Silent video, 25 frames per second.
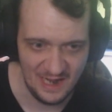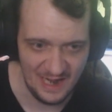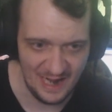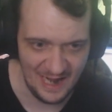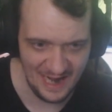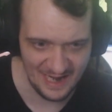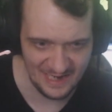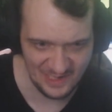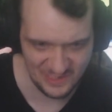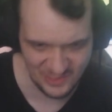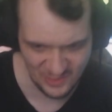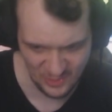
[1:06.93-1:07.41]

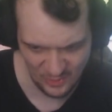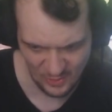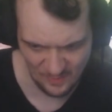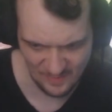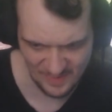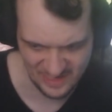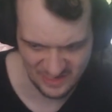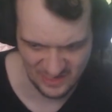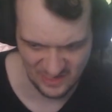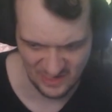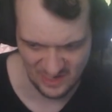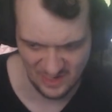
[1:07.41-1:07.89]
I just
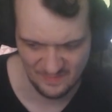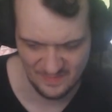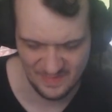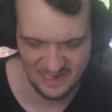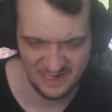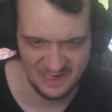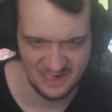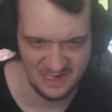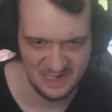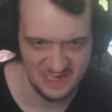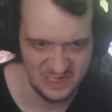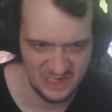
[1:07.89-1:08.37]
hope it will
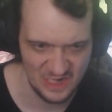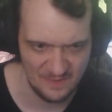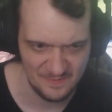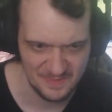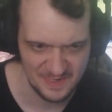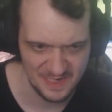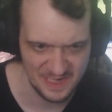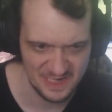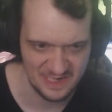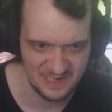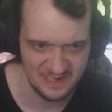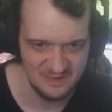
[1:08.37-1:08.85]
be
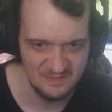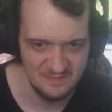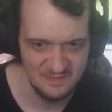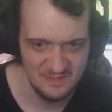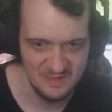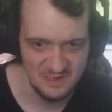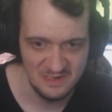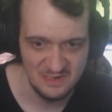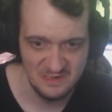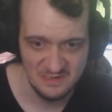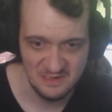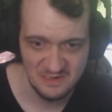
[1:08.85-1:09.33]
something
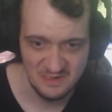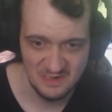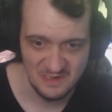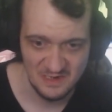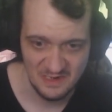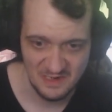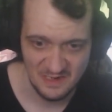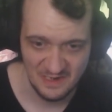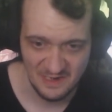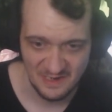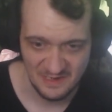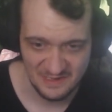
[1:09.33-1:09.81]

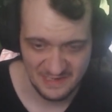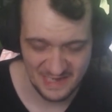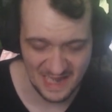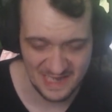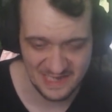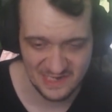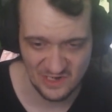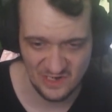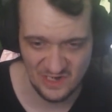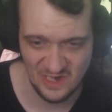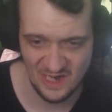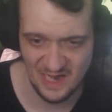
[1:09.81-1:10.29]

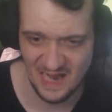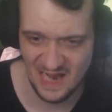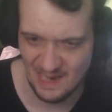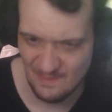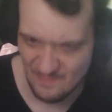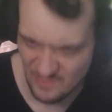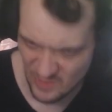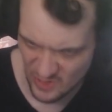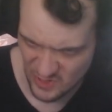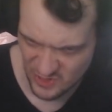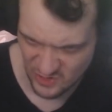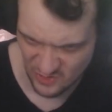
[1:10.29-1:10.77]
that will
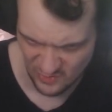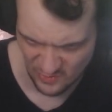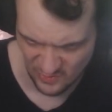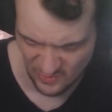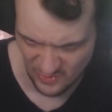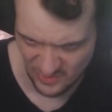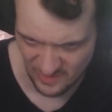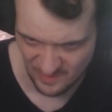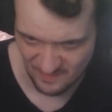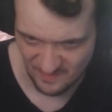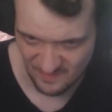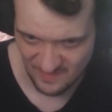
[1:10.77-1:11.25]
help the
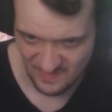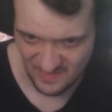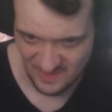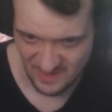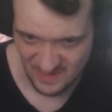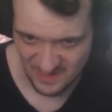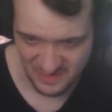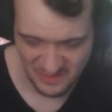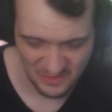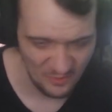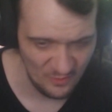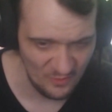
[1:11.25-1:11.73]
school
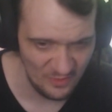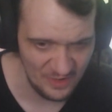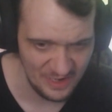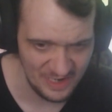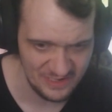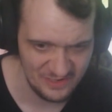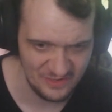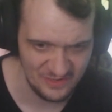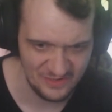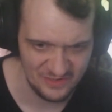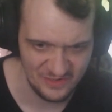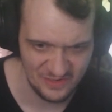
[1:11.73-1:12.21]
go
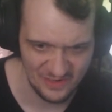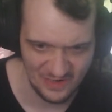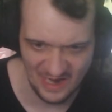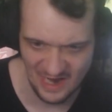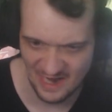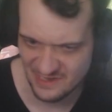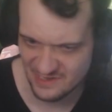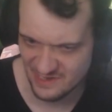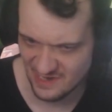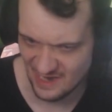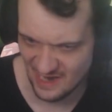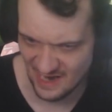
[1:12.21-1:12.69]
in the
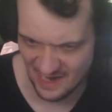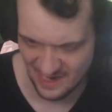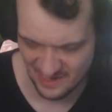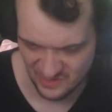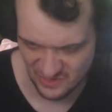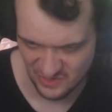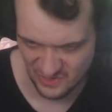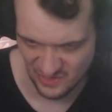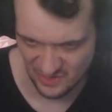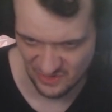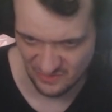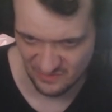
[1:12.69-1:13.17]
right
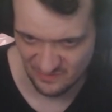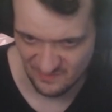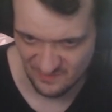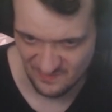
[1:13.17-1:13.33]
direction.